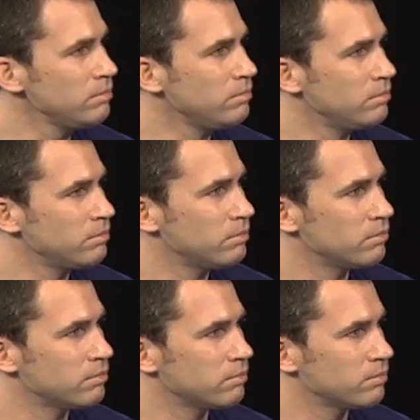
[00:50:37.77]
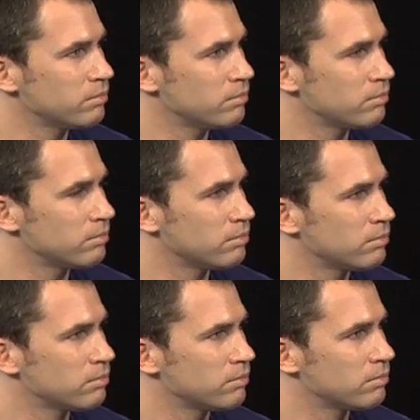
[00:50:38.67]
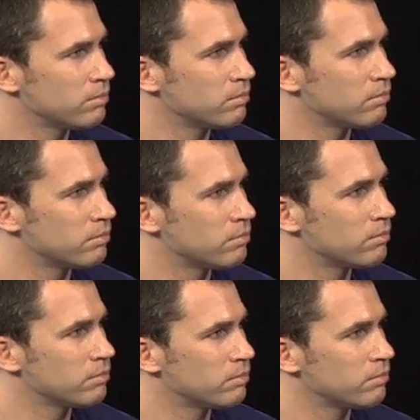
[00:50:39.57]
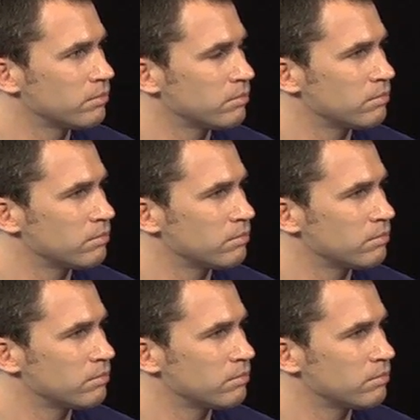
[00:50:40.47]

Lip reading: (not speaking)